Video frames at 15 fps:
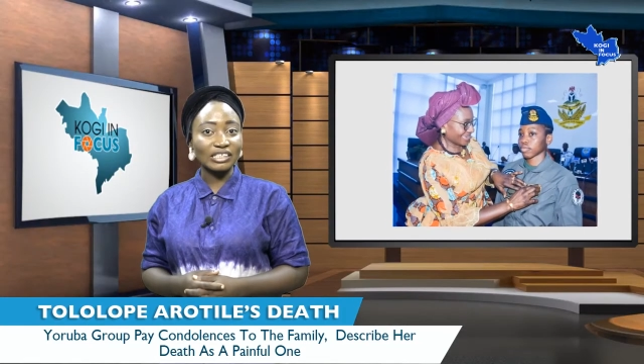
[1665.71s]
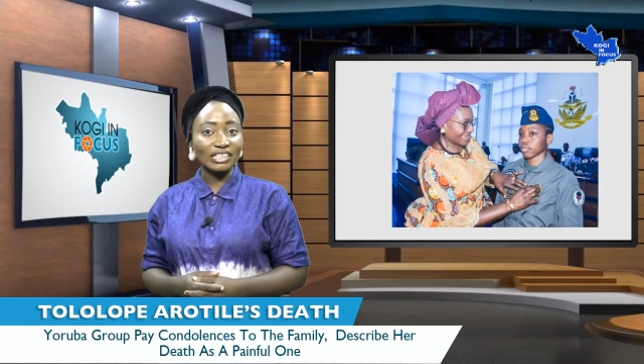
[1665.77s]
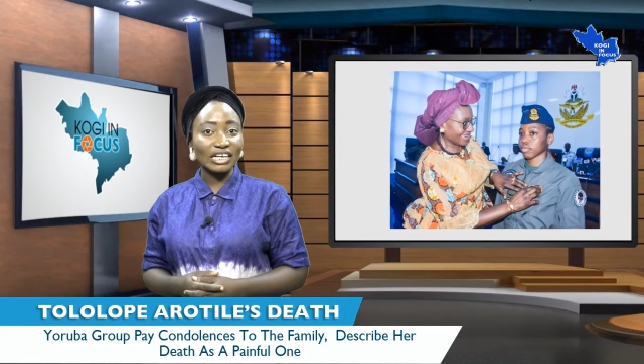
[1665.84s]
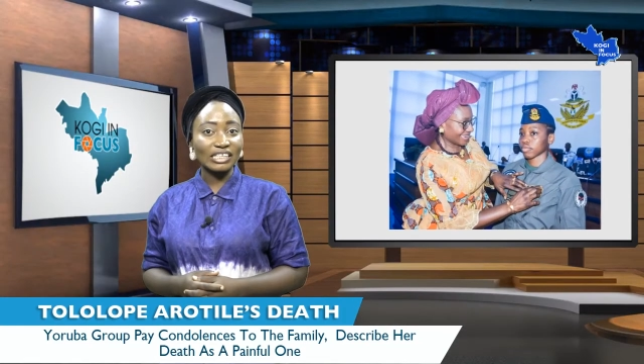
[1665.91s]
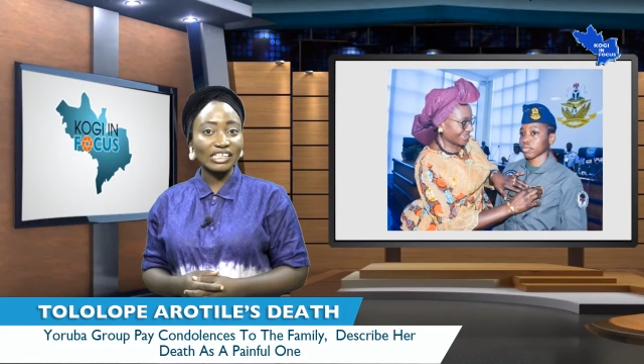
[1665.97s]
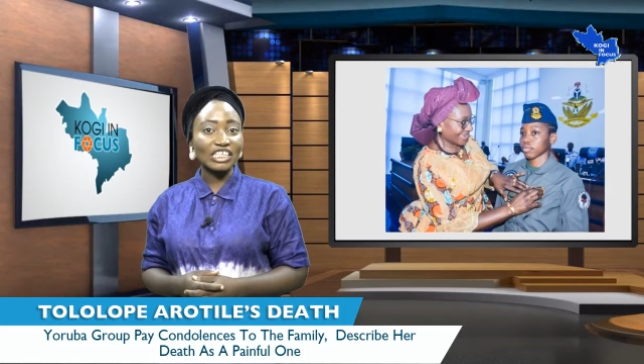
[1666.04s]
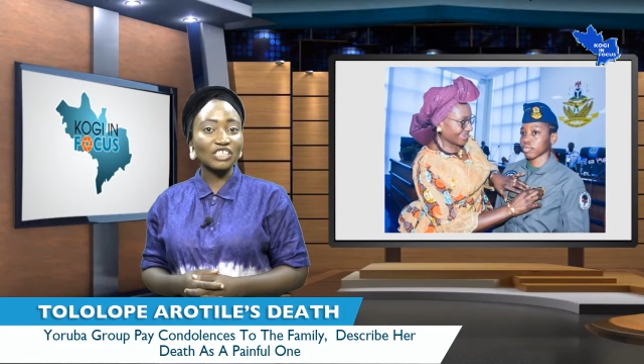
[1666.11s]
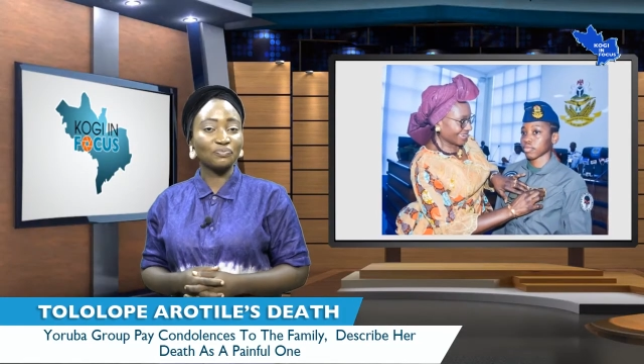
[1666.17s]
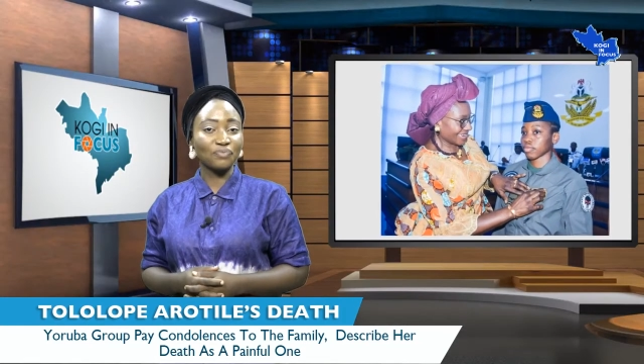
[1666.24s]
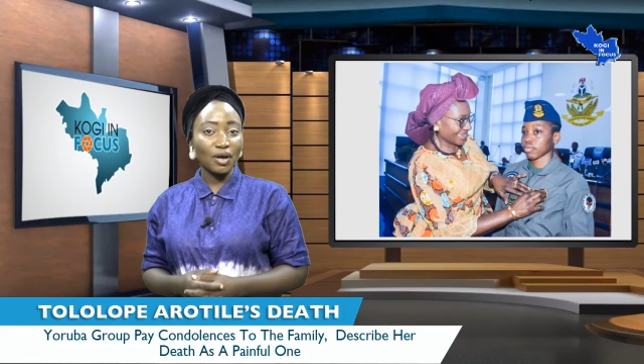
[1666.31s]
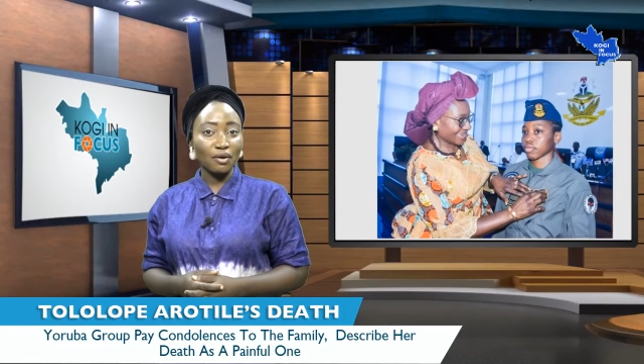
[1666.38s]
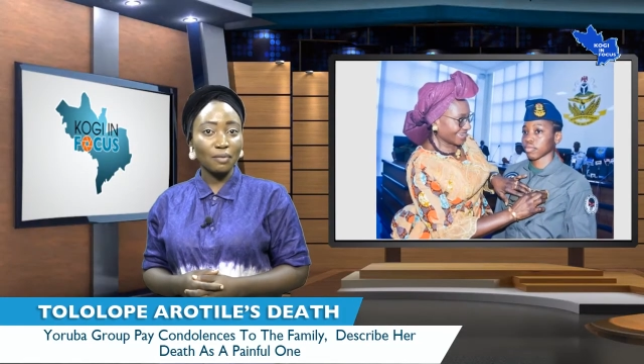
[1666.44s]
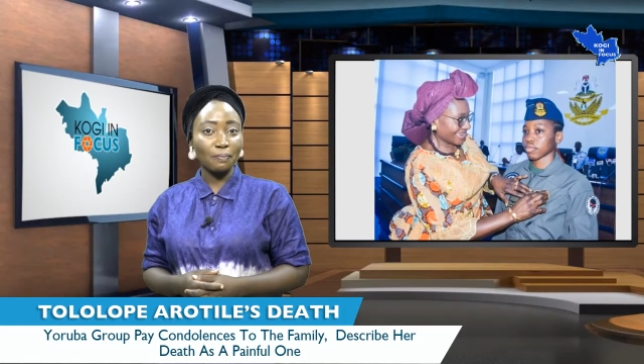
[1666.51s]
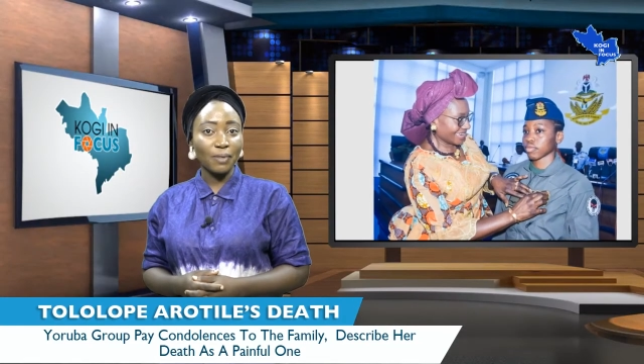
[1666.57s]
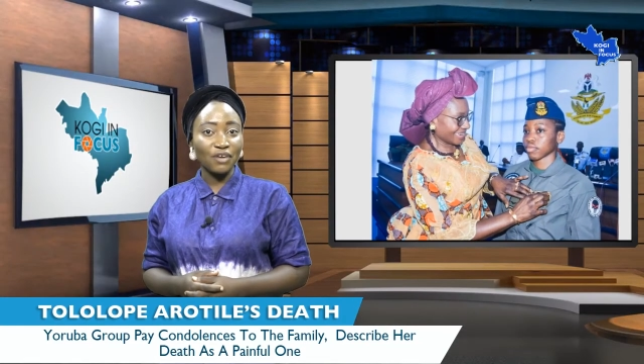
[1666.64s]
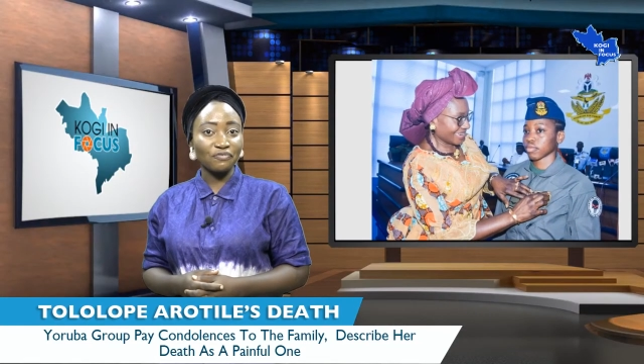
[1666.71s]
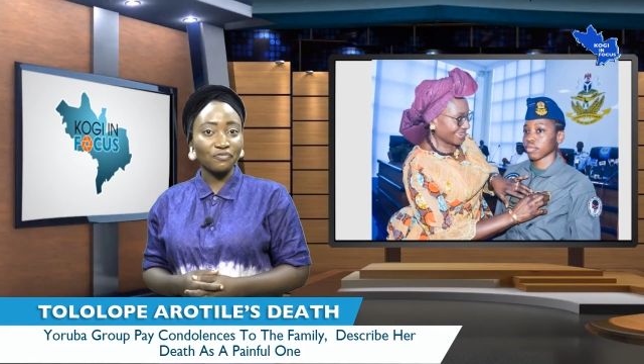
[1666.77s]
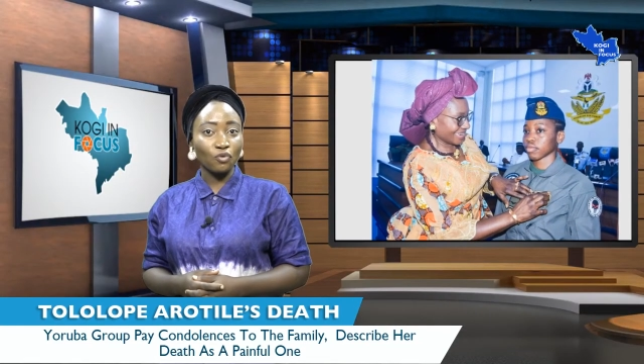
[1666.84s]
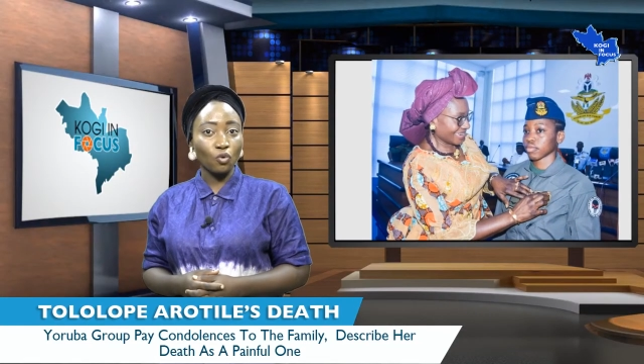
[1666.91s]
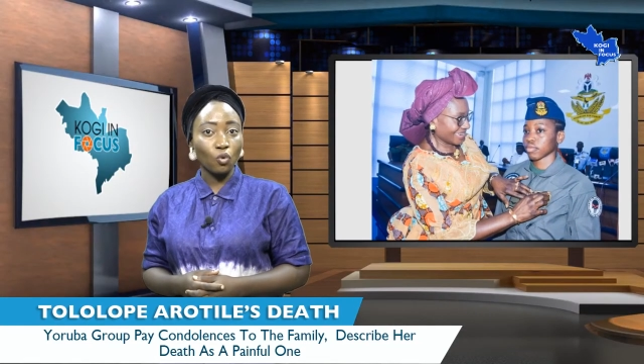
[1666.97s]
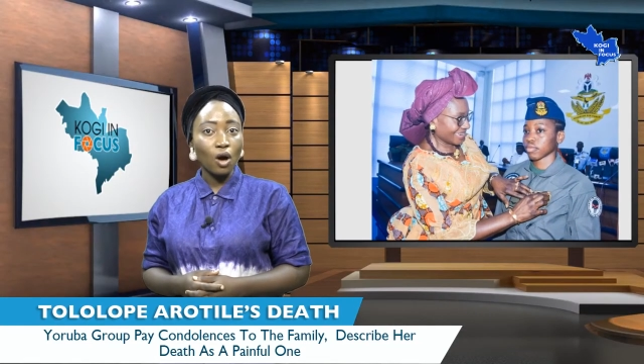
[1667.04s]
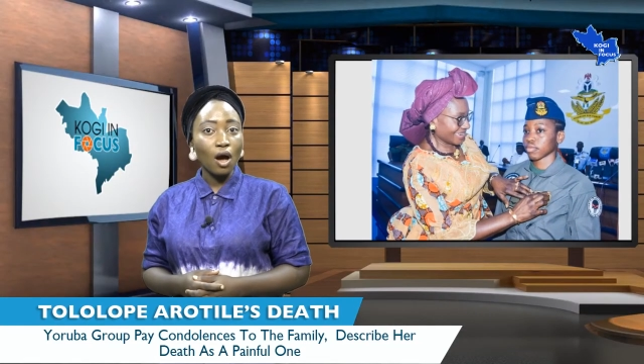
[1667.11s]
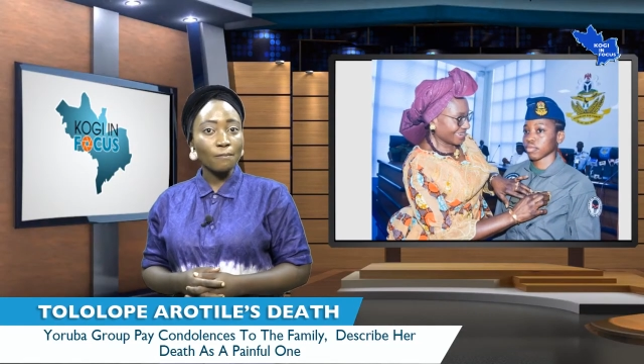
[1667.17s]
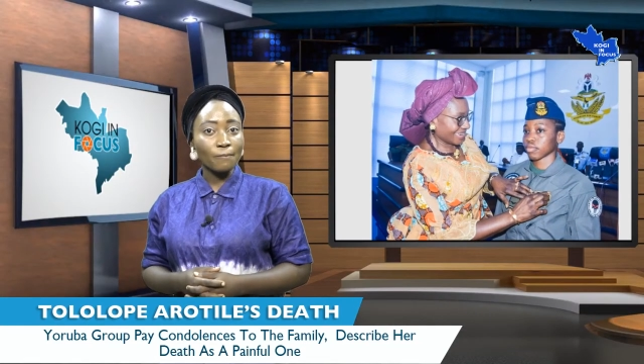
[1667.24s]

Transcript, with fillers: death is very painful,